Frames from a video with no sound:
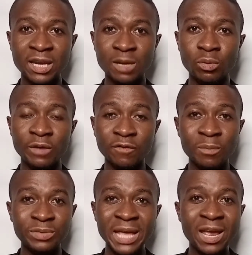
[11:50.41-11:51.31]
Adeboye.
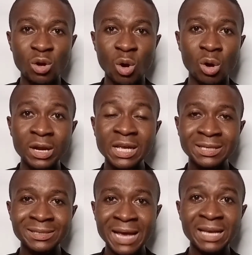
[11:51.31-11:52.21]
From then on,
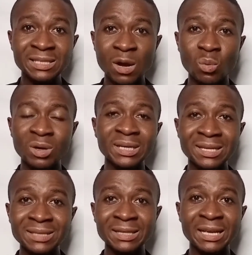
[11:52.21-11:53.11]
signs and
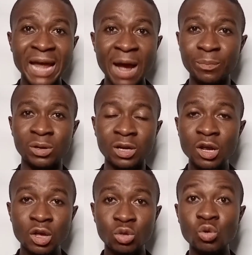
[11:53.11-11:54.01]
wonders started
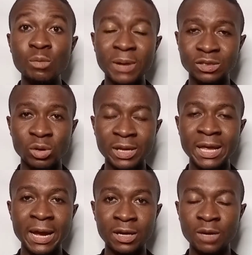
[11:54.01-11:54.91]
happening through Pastor
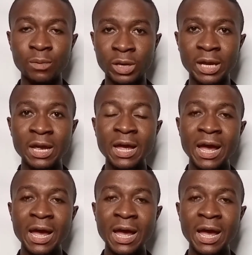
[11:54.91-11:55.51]
E. Adeboye.